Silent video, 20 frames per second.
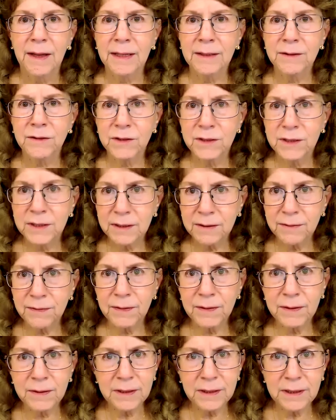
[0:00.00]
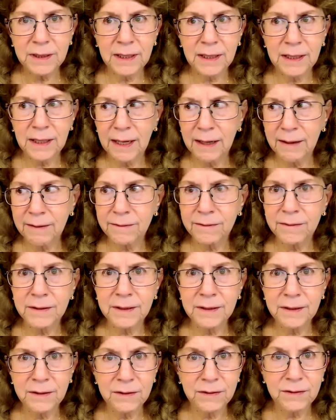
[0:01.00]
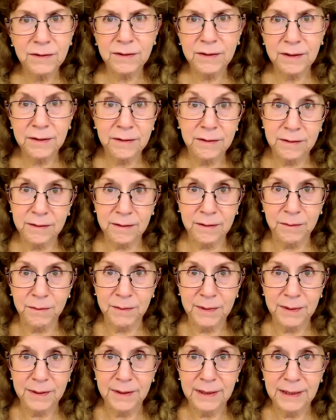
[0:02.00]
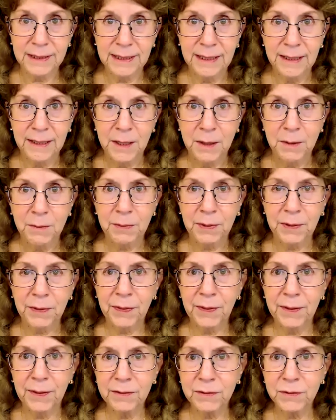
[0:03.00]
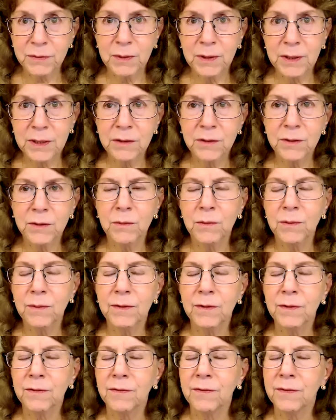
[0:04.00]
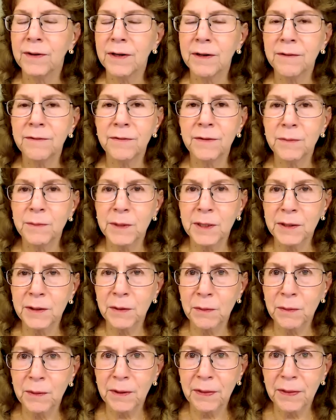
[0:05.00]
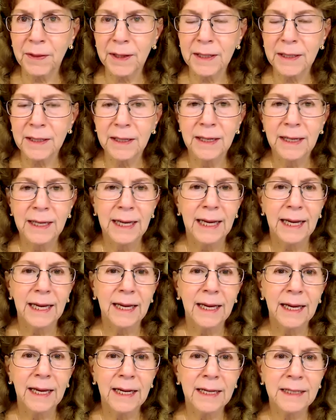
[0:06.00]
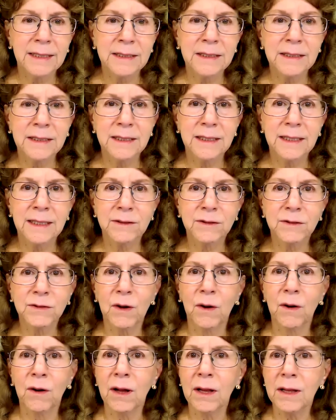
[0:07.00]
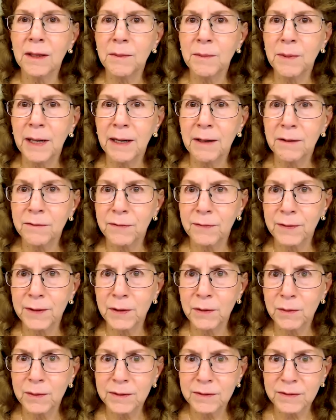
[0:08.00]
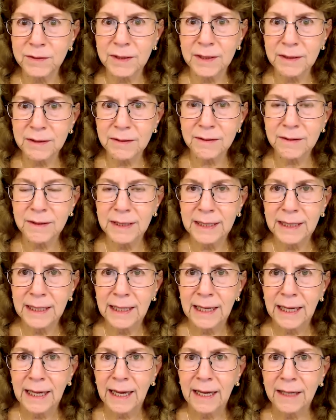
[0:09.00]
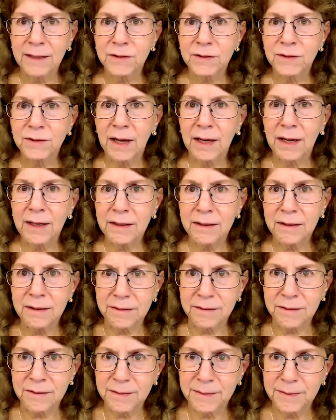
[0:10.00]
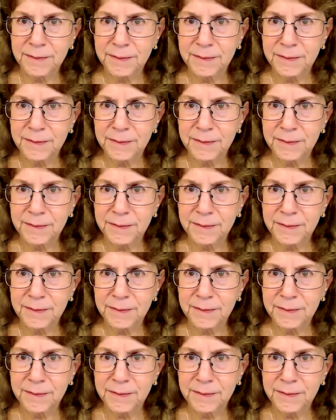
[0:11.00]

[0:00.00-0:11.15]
It's different in every system, but this one, you're very familiar with it, and it's all about frequencies and cycles.